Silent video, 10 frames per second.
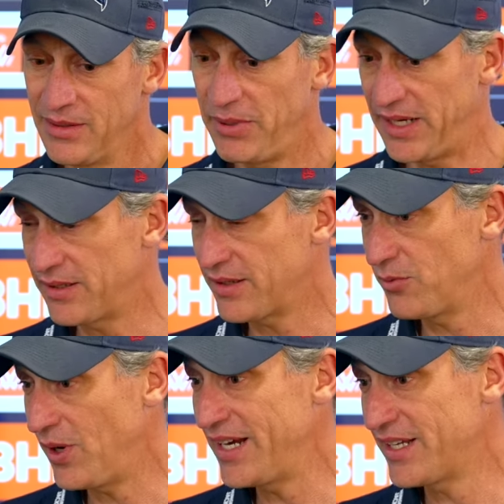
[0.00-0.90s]
But the
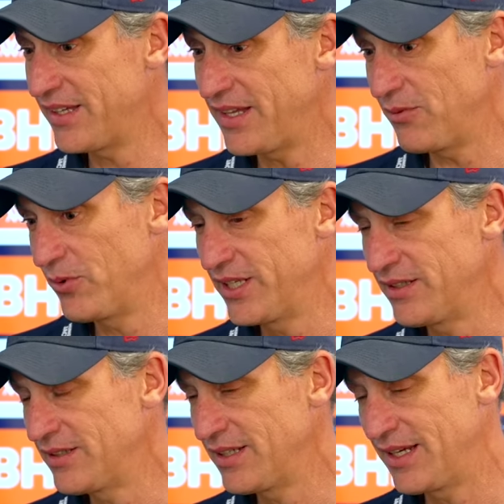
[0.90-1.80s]
way to get that
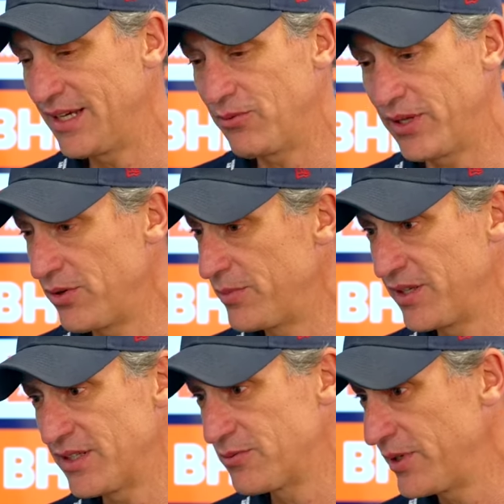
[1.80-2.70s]
win, whether it be
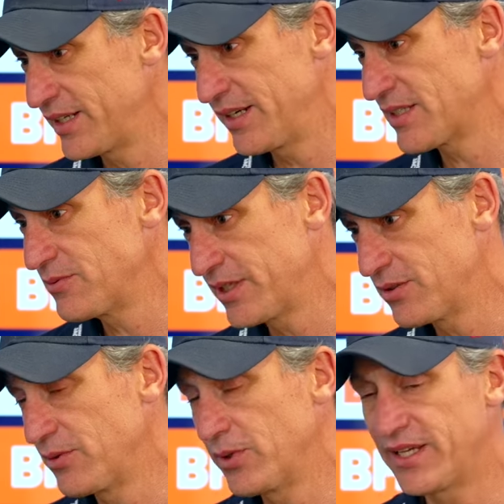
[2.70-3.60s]
this week, next week,
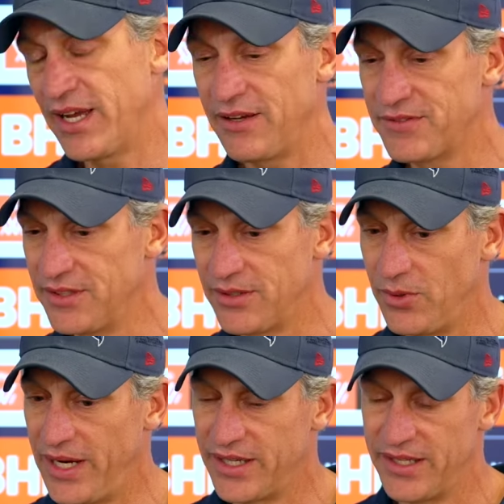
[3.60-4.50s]
or the week after, the
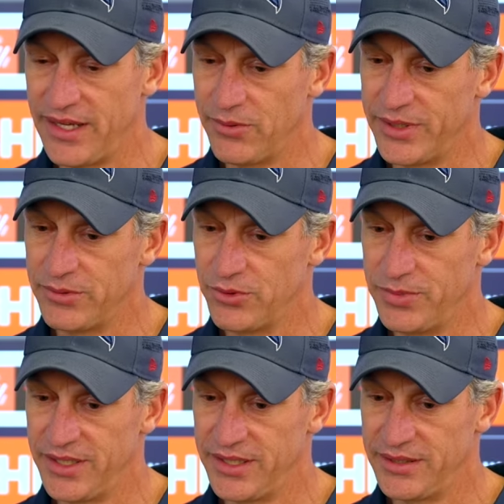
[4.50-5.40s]
way to get that win will
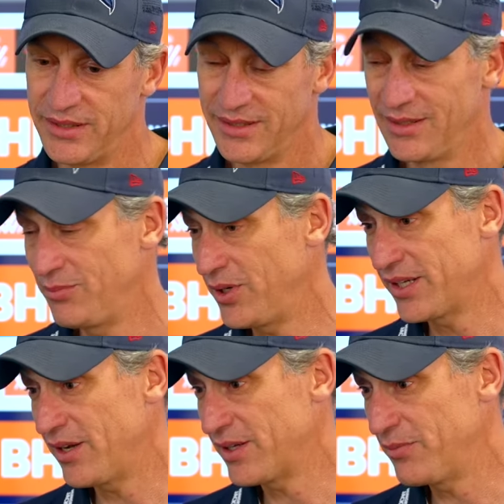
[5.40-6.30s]
be by
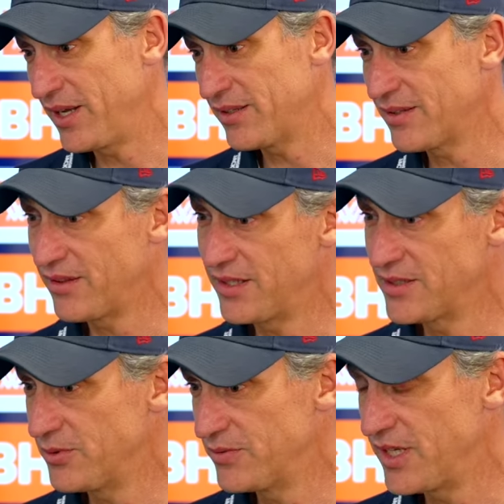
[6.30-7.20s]
going about the
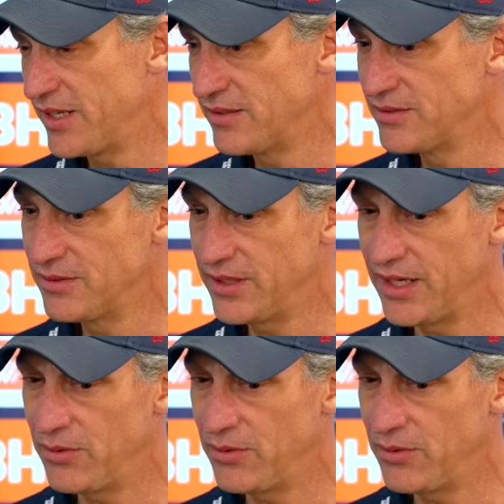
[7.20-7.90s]
things that we've done, you know,